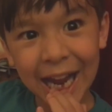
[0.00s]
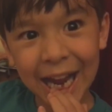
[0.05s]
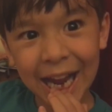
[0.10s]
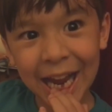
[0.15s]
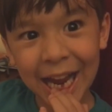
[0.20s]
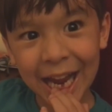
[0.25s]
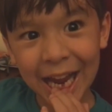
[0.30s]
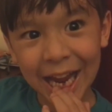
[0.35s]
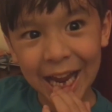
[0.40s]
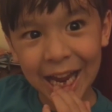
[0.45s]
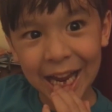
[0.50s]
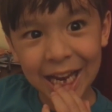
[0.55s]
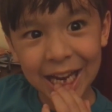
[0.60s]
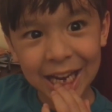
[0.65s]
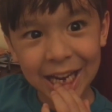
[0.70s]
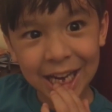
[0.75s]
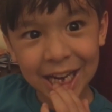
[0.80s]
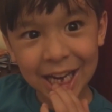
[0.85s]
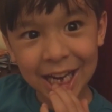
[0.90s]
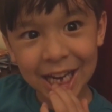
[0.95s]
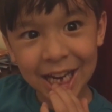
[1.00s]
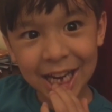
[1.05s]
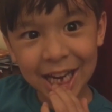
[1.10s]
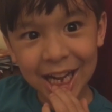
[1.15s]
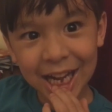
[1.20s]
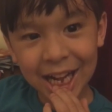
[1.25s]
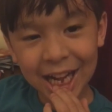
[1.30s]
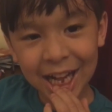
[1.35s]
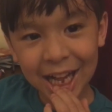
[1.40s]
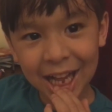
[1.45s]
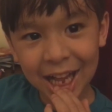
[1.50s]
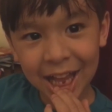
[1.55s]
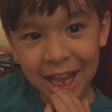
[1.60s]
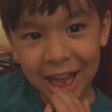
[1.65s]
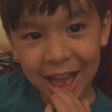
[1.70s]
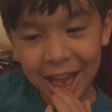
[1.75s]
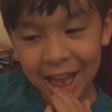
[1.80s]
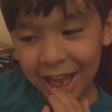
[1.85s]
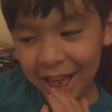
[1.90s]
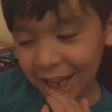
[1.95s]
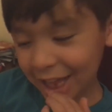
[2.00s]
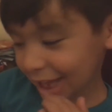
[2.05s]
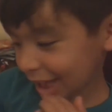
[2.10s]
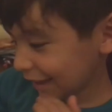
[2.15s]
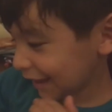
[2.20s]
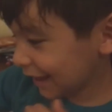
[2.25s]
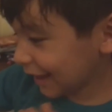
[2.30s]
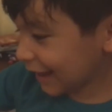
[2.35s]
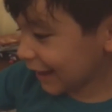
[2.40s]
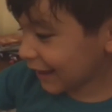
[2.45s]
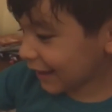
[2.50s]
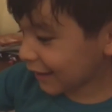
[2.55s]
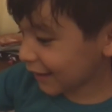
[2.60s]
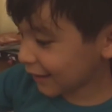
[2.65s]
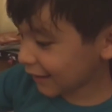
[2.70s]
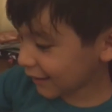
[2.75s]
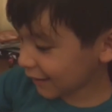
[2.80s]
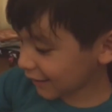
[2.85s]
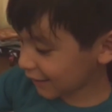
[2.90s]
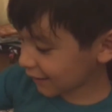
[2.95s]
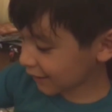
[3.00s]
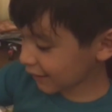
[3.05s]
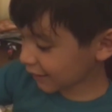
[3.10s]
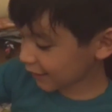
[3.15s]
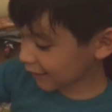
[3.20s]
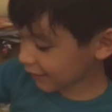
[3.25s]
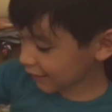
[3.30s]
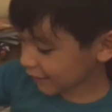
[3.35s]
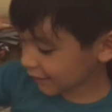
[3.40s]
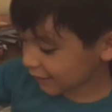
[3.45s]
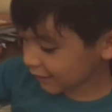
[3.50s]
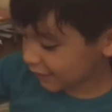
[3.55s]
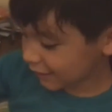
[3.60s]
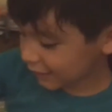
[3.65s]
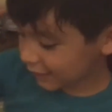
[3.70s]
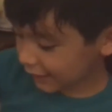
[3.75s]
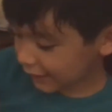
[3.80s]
Oh my goodness! It's his first missed tooth.